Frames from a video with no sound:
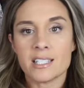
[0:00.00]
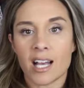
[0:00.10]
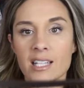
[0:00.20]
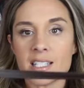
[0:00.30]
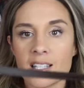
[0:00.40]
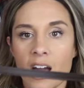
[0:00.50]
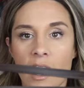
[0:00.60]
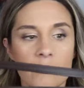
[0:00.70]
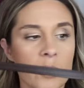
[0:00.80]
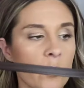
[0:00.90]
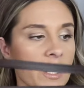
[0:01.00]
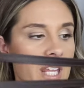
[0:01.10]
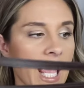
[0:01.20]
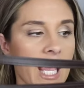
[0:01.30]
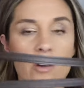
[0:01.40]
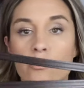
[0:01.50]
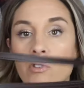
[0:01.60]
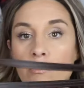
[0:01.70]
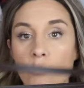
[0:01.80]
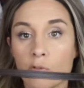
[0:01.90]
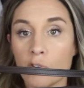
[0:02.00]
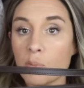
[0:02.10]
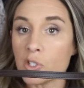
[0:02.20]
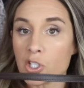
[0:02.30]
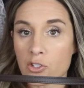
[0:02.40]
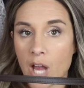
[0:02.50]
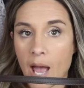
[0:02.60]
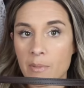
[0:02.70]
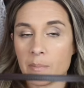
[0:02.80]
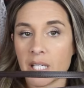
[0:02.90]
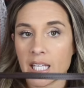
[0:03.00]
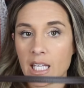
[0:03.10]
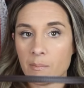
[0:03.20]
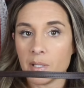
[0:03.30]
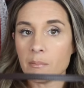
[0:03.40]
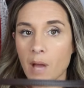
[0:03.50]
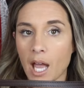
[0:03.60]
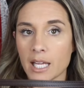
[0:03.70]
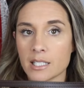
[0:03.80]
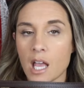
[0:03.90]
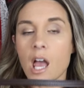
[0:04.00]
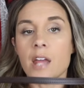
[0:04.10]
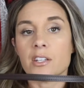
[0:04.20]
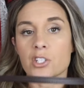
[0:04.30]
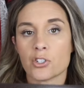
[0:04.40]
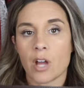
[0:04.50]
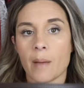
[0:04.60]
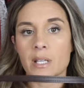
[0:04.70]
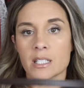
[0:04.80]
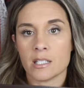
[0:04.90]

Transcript: does come with a removable strap, but keep in mind the strap is